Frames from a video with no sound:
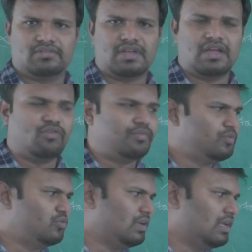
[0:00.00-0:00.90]
I
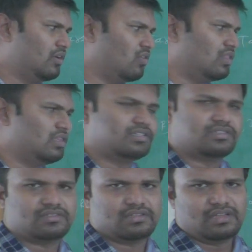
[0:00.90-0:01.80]
hope you will get all
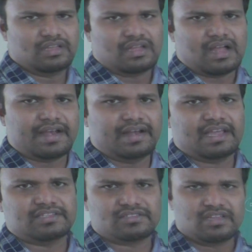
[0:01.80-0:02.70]
these
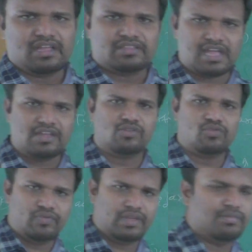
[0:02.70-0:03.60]
ideas. Thank you very